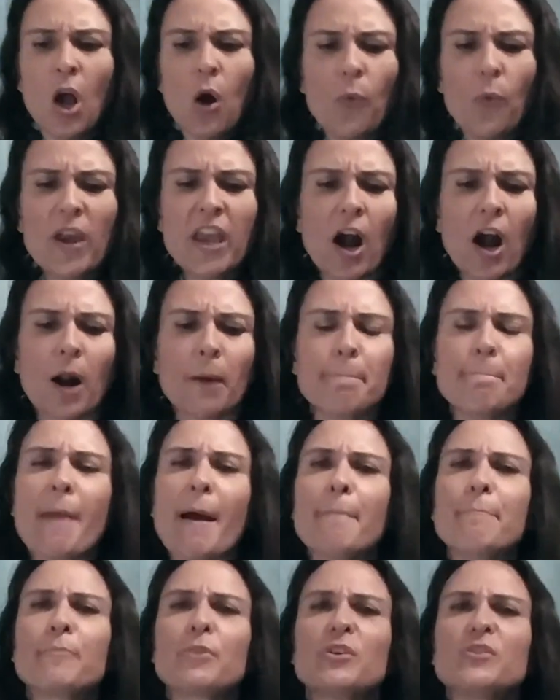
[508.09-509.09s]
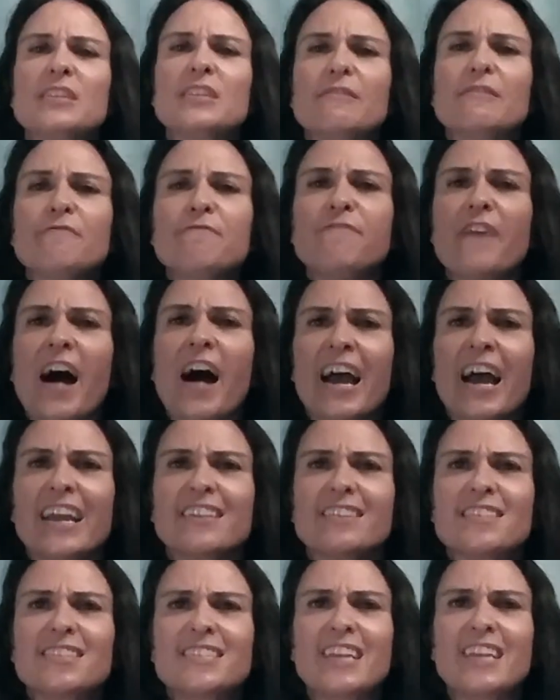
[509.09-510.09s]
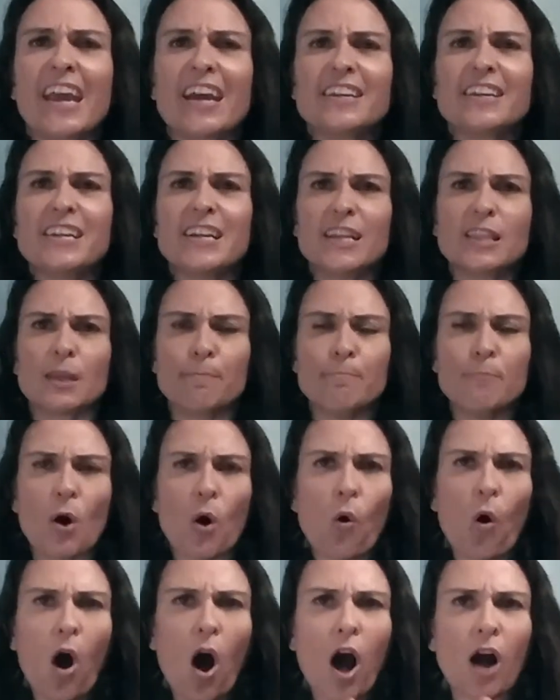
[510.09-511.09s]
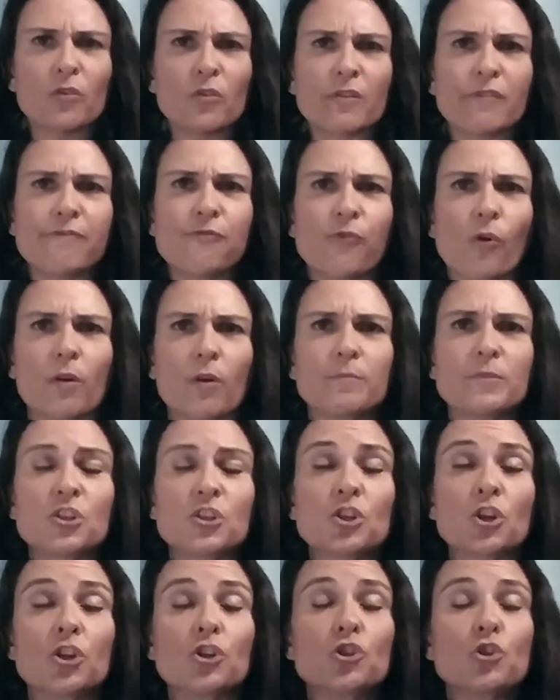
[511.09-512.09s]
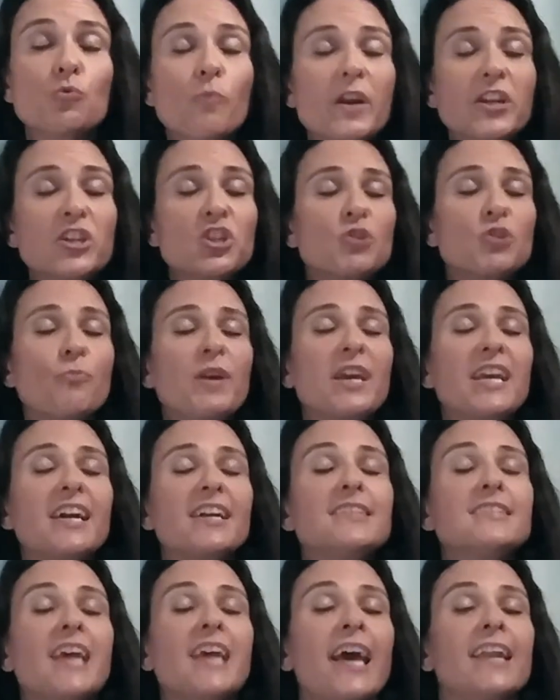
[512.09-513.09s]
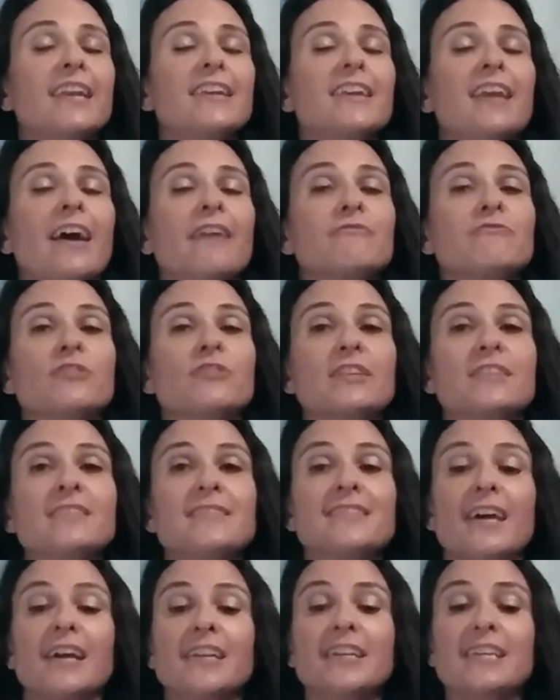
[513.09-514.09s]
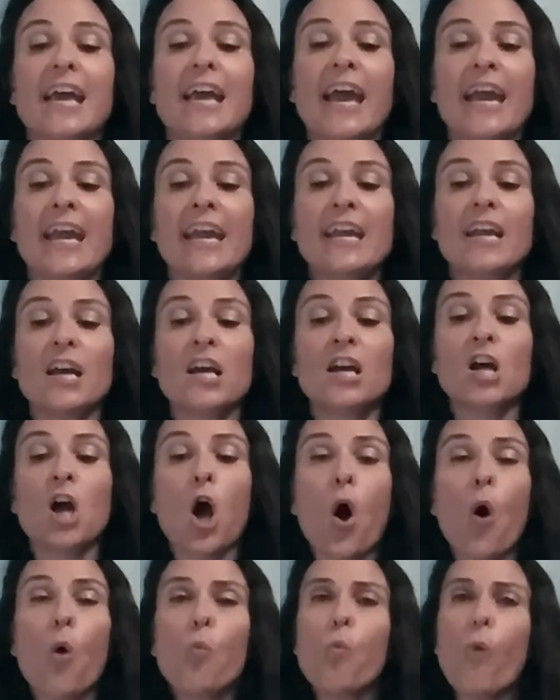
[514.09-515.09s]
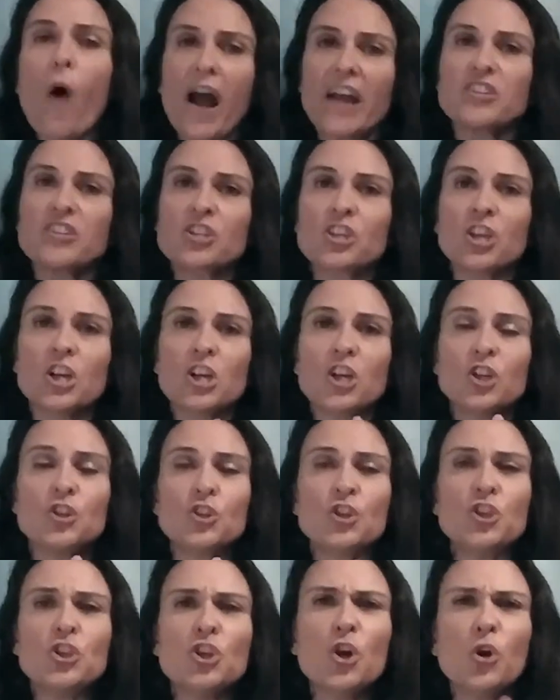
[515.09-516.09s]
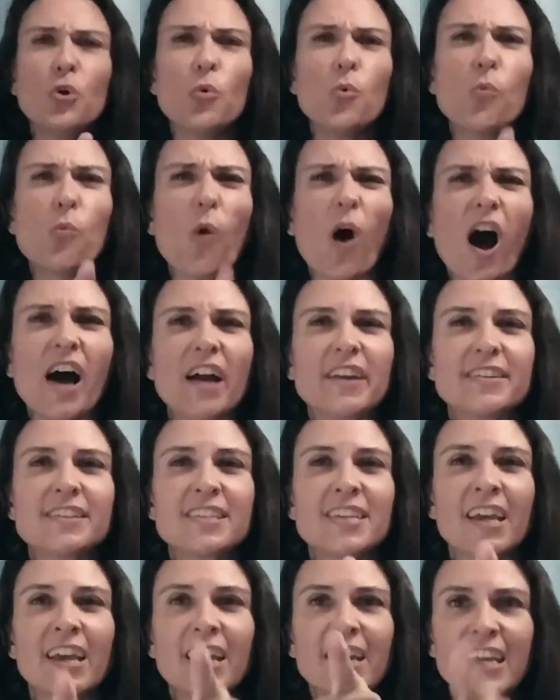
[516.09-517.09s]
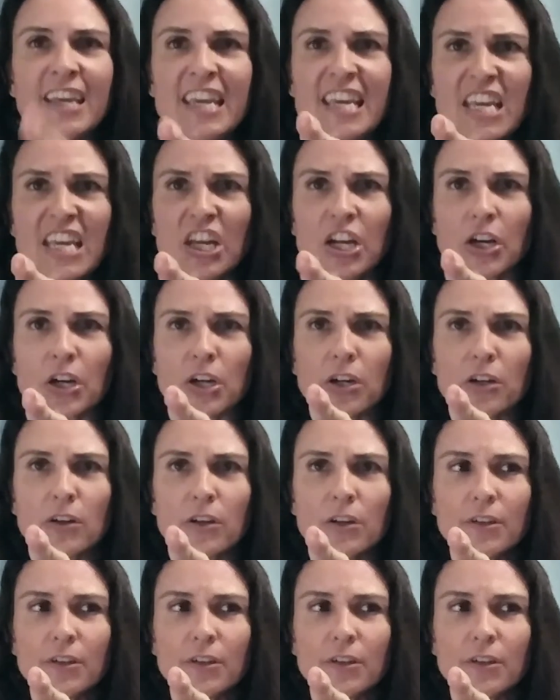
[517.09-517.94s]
We are members in fine standing at the Mohawk Reformed Church, which we attend every Sunday. What do you want here?